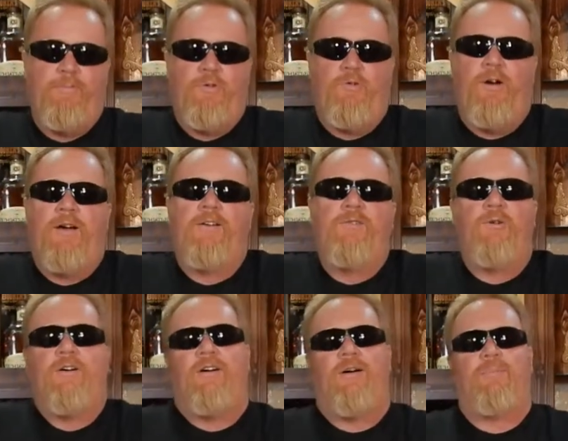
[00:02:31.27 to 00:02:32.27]
trying to
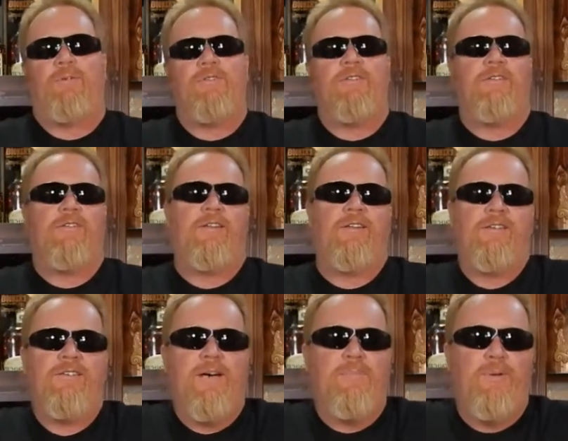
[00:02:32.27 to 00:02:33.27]
accomplish in the
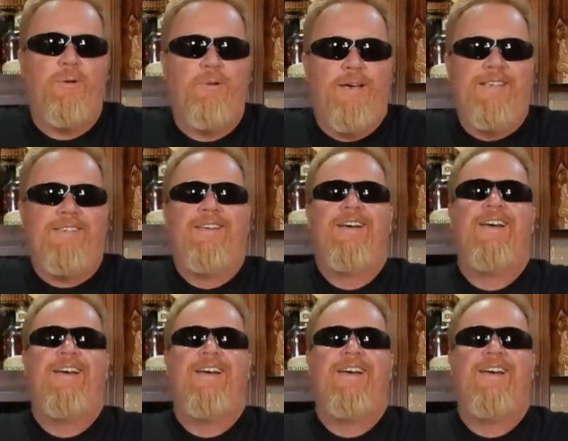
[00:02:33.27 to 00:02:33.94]
next couple of weeks.